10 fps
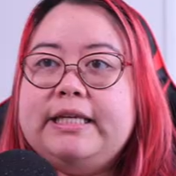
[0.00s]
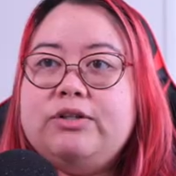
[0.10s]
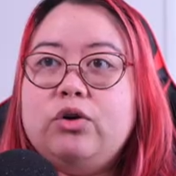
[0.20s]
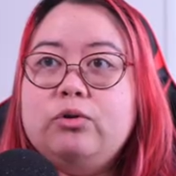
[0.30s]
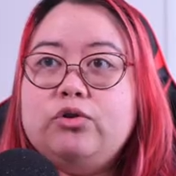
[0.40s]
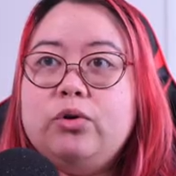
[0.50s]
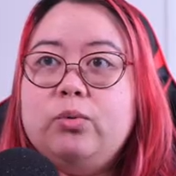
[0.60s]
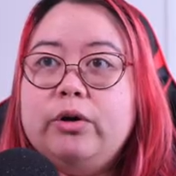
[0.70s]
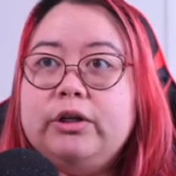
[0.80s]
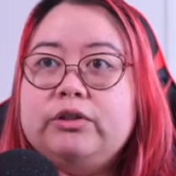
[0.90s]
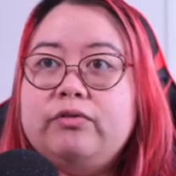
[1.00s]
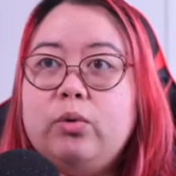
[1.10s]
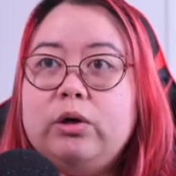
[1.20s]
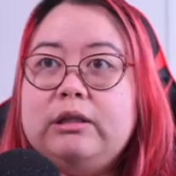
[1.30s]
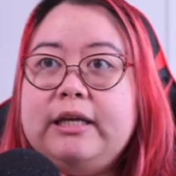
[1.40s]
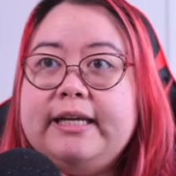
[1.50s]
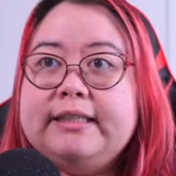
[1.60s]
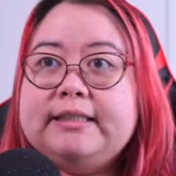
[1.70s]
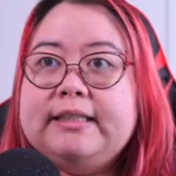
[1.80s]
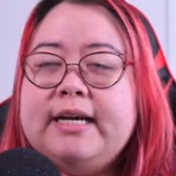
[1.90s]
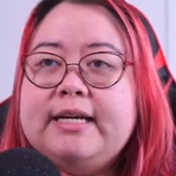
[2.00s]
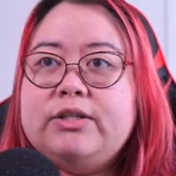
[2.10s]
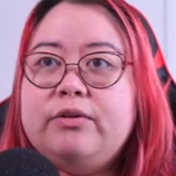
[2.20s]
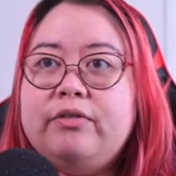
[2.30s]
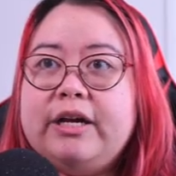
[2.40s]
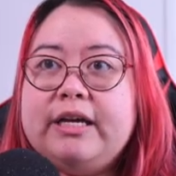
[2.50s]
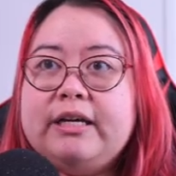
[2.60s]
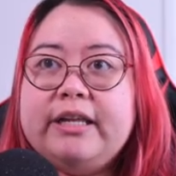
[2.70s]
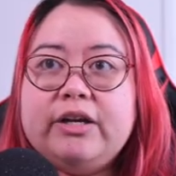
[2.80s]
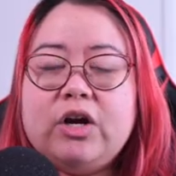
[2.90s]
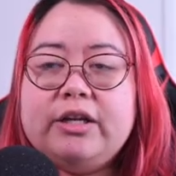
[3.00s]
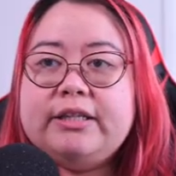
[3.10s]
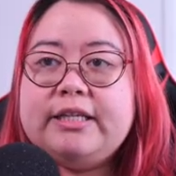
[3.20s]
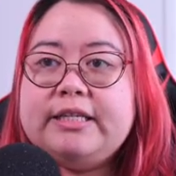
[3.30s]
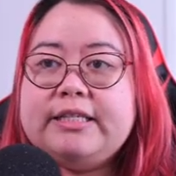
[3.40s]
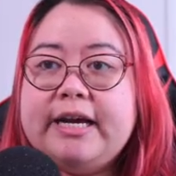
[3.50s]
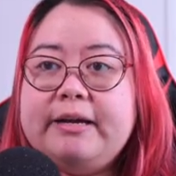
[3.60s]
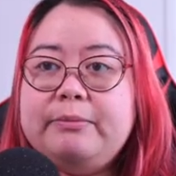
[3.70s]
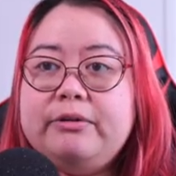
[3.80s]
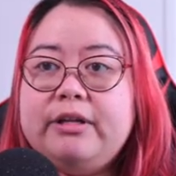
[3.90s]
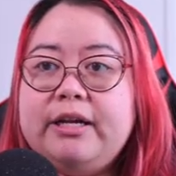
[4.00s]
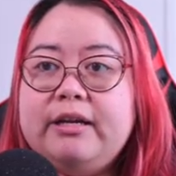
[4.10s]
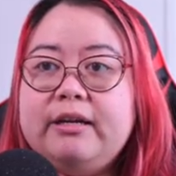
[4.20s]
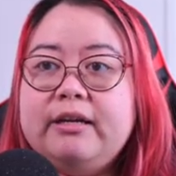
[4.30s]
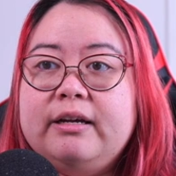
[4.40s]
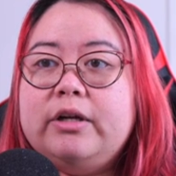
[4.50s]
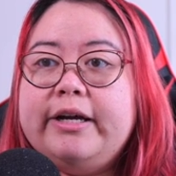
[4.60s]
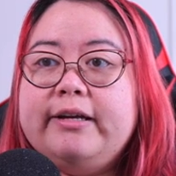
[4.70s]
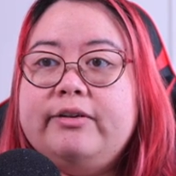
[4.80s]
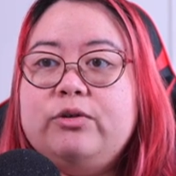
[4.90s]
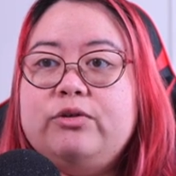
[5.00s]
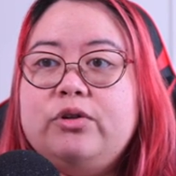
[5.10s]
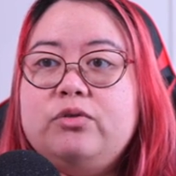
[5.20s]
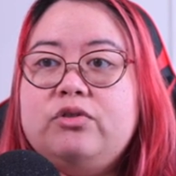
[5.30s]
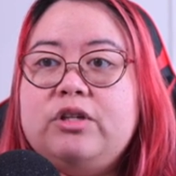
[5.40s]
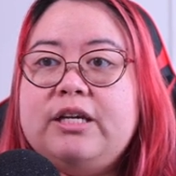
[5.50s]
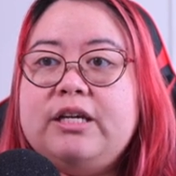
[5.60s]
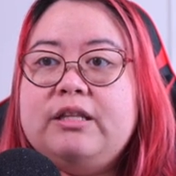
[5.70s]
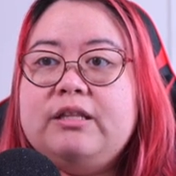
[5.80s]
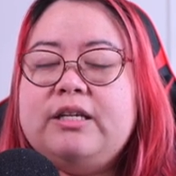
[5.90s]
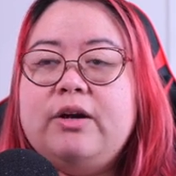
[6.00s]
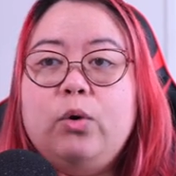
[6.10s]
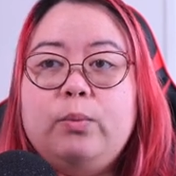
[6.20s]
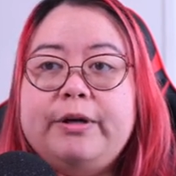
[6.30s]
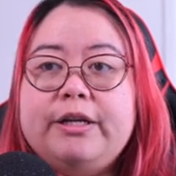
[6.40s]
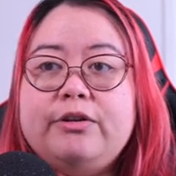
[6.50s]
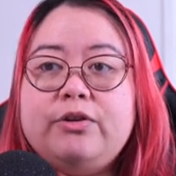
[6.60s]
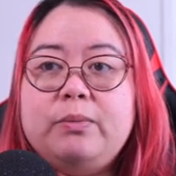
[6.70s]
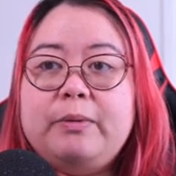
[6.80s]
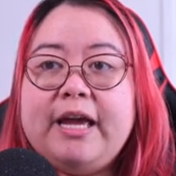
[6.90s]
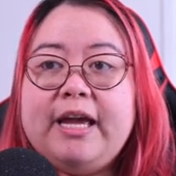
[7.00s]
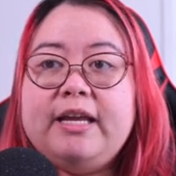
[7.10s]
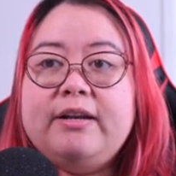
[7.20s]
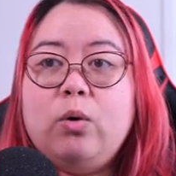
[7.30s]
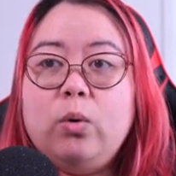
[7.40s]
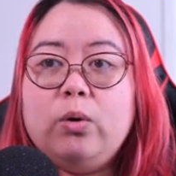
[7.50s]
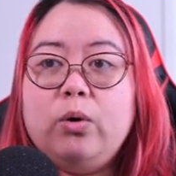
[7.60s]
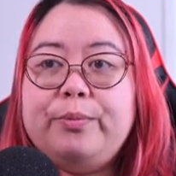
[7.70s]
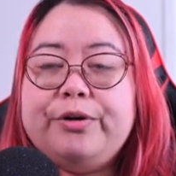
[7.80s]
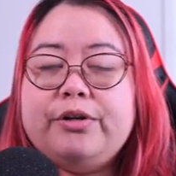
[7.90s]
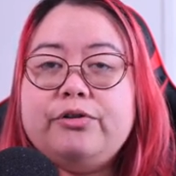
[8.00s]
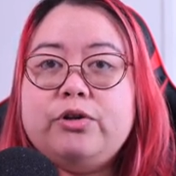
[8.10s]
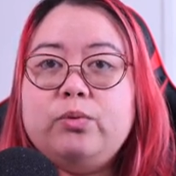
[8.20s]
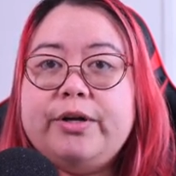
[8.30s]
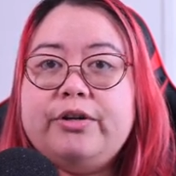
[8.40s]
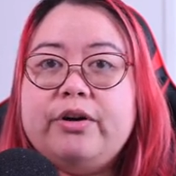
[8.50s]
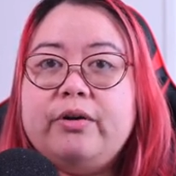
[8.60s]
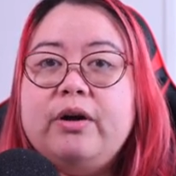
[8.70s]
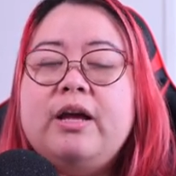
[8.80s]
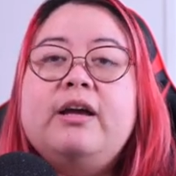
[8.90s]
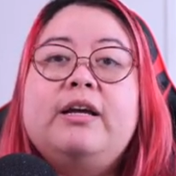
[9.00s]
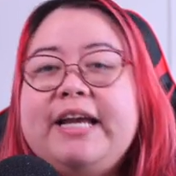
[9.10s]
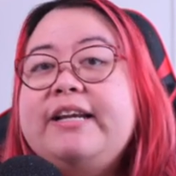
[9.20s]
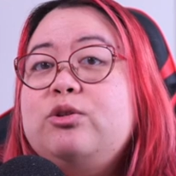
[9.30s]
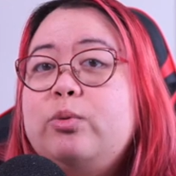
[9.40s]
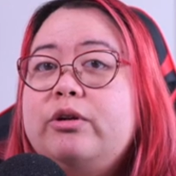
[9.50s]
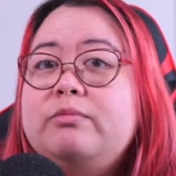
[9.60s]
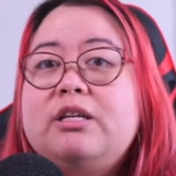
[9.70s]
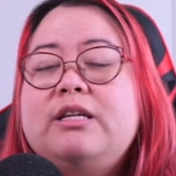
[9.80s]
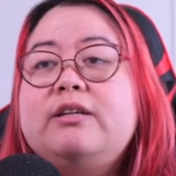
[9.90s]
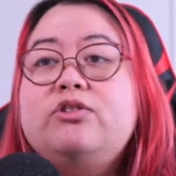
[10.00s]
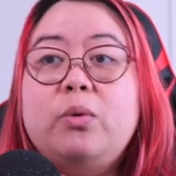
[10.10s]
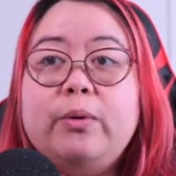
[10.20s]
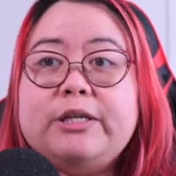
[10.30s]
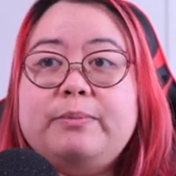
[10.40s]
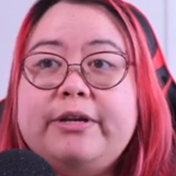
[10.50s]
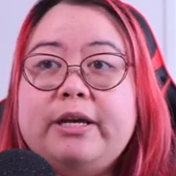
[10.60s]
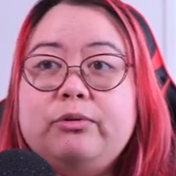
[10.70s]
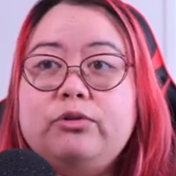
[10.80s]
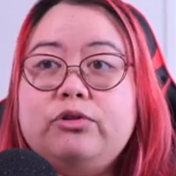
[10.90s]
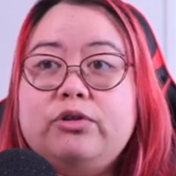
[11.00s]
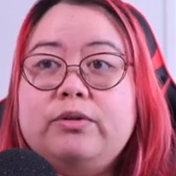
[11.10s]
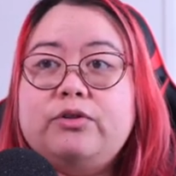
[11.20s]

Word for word: This also works for links. So if I click on this hyperlink, I can also see the open a new pane or open a new window. Pane is what Obsidian's always been able to do.